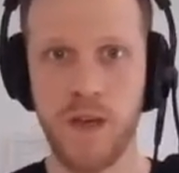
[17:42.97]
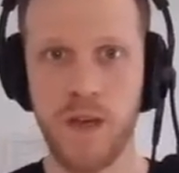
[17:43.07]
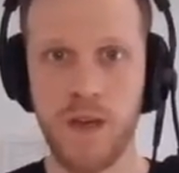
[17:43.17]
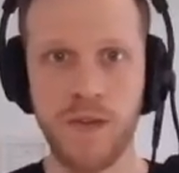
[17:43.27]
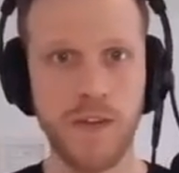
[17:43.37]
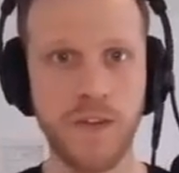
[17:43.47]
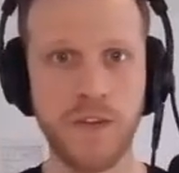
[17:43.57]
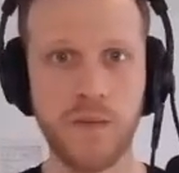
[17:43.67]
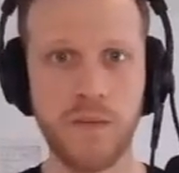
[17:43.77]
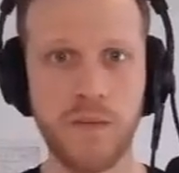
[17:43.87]
This is
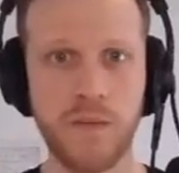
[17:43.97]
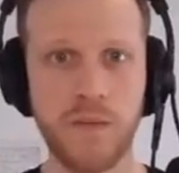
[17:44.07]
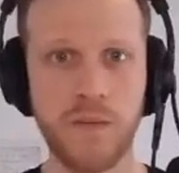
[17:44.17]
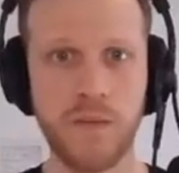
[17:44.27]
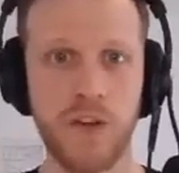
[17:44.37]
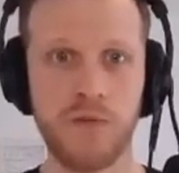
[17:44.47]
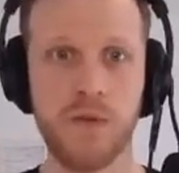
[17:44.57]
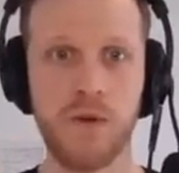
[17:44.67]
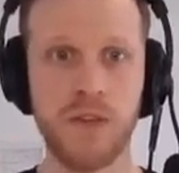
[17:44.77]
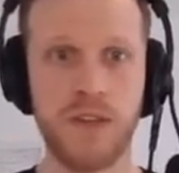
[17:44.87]
important because we
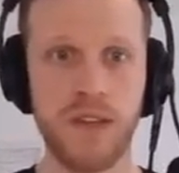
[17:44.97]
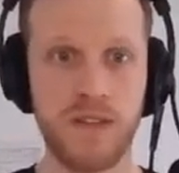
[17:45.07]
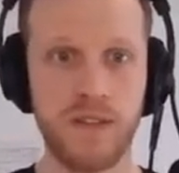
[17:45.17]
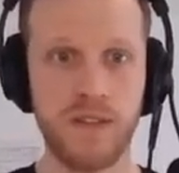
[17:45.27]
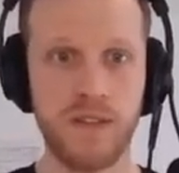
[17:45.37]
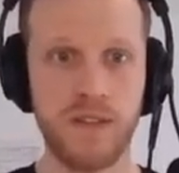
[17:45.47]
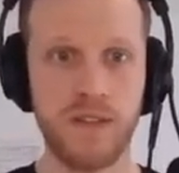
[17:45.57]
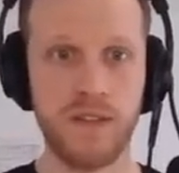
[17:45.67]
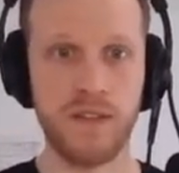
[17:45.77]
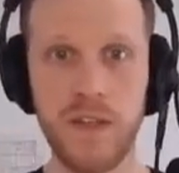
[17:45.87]
want that
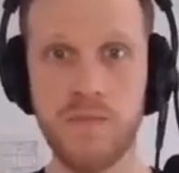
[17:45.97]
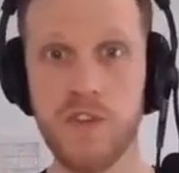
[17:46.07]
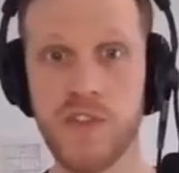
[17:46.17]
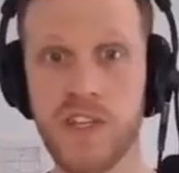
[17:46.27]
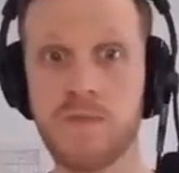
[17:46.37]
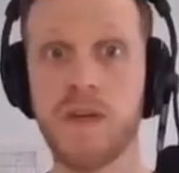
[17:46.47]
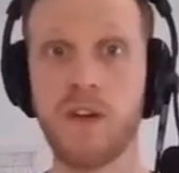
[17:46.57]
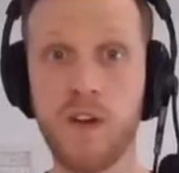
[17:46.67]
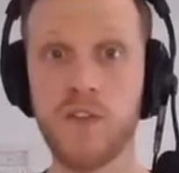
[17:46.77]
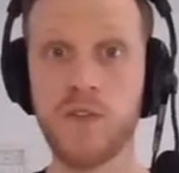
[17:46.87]
community projects, but
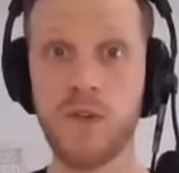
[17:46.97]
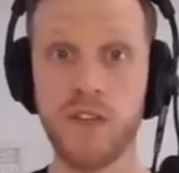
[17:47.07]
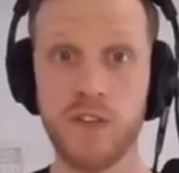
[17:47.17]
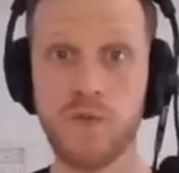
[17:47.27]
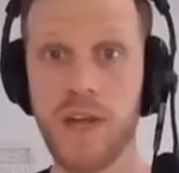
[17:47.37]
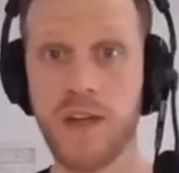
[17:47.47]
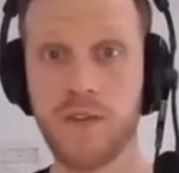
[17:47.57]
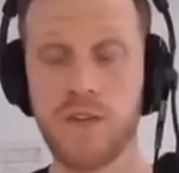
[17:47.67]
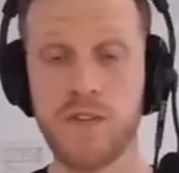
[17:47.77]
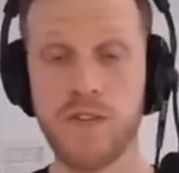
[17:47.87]
also industry
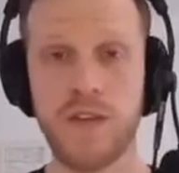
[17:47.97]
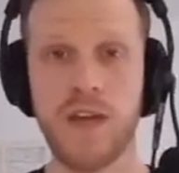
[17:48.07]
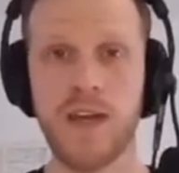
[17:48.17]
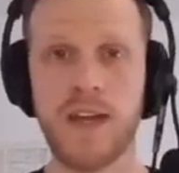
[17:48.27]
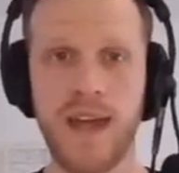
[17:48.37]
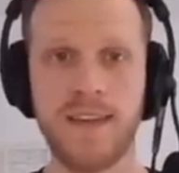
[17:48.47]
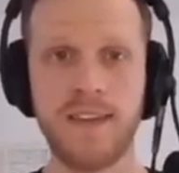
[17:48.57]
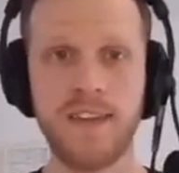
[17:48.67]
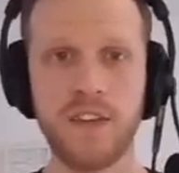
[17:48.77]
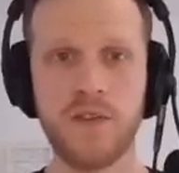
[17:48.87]
actors can
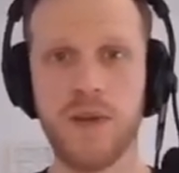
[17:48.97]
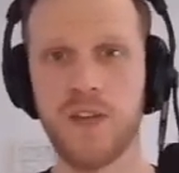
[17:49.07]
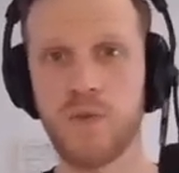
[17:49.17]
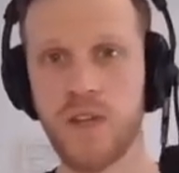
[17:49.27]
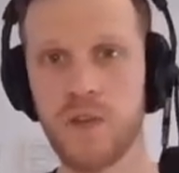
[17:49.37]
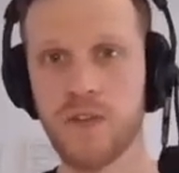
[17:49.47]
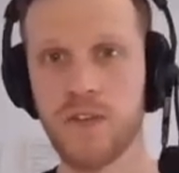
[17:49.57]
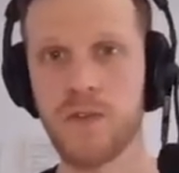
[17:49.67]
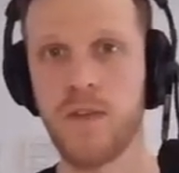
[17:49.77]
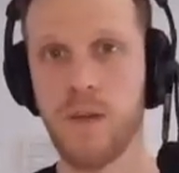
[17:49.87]
integrate reuse
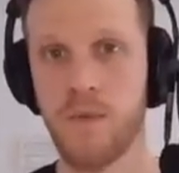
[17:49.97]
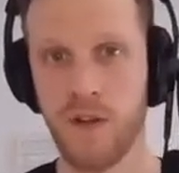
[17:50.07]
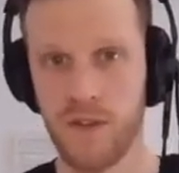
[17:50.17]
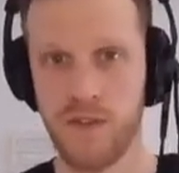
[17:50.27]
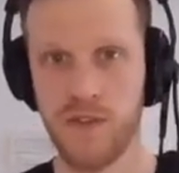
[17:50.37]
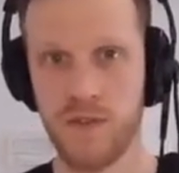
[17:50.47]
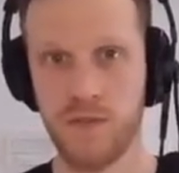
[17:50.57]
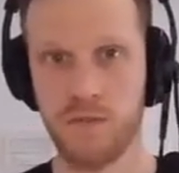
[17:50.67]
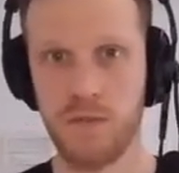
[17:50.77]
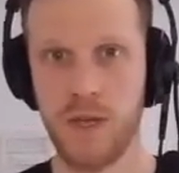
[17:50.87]
into their policies
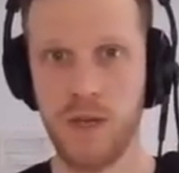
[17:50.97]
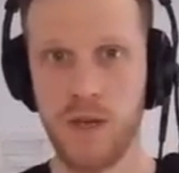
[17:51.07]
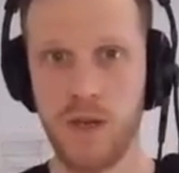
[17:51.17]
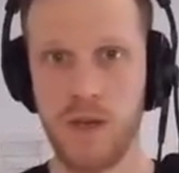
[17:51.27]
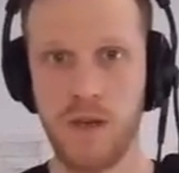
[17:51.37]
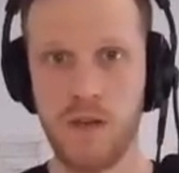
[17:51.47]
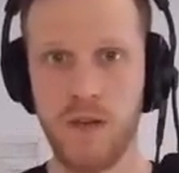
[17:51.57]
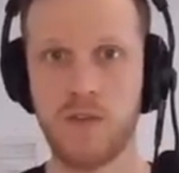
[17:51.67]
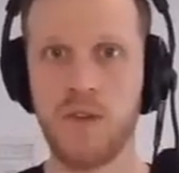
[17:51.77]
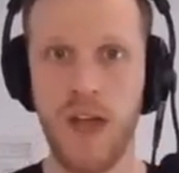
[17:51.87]

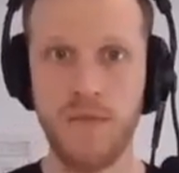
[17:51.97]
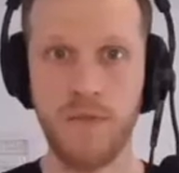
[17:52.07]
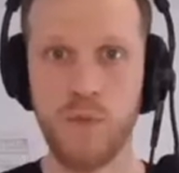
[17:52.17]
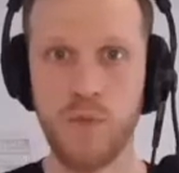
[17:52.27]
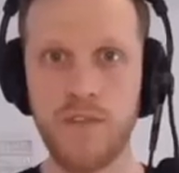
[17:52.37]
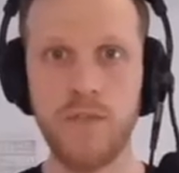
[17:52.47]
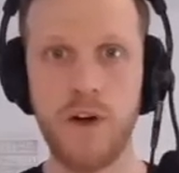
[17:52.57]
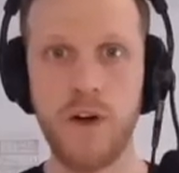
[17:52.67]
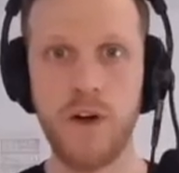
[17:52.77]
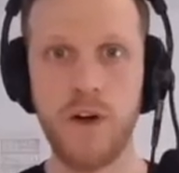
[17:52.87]
and to have a really
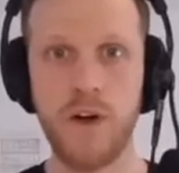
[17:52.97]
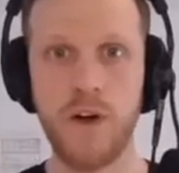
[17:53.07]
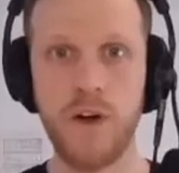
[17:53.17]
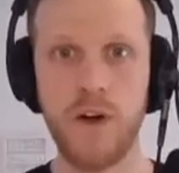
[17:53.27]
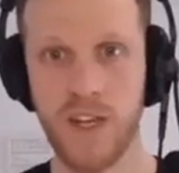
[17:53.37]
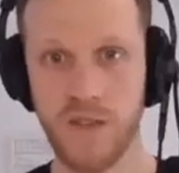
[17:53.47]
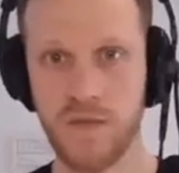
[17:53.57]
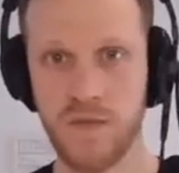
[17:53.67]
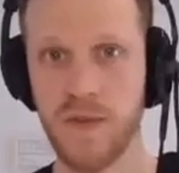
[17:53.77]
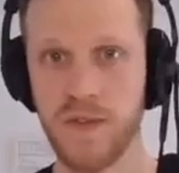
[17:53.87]
formal specification for
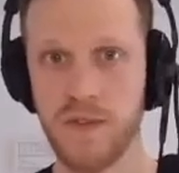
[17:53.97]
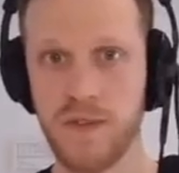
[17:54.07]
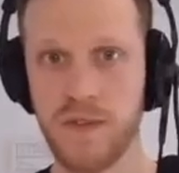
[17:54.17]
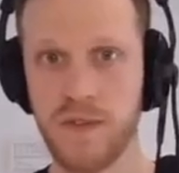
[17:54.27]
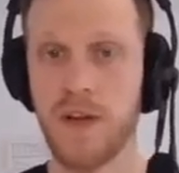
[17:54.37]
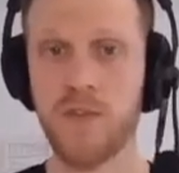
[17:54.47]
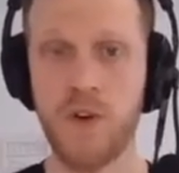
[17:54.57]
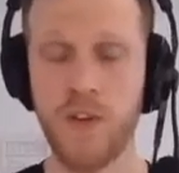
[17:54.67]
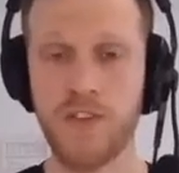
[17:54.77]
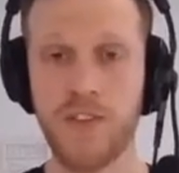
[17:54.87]
this. But of
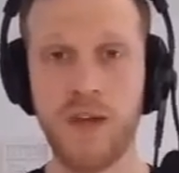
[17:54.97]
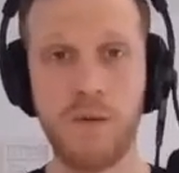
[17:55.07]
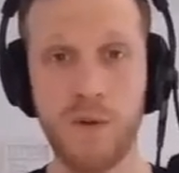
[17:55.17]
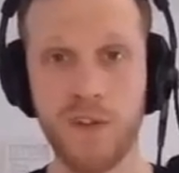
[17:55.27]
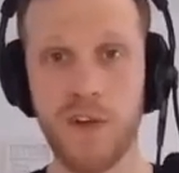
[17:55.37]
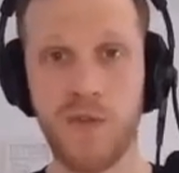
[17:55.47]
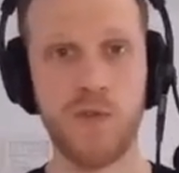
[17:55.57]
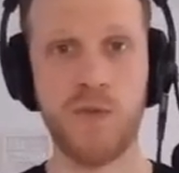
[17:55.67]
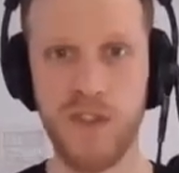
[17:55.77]
course, not everyone loves to read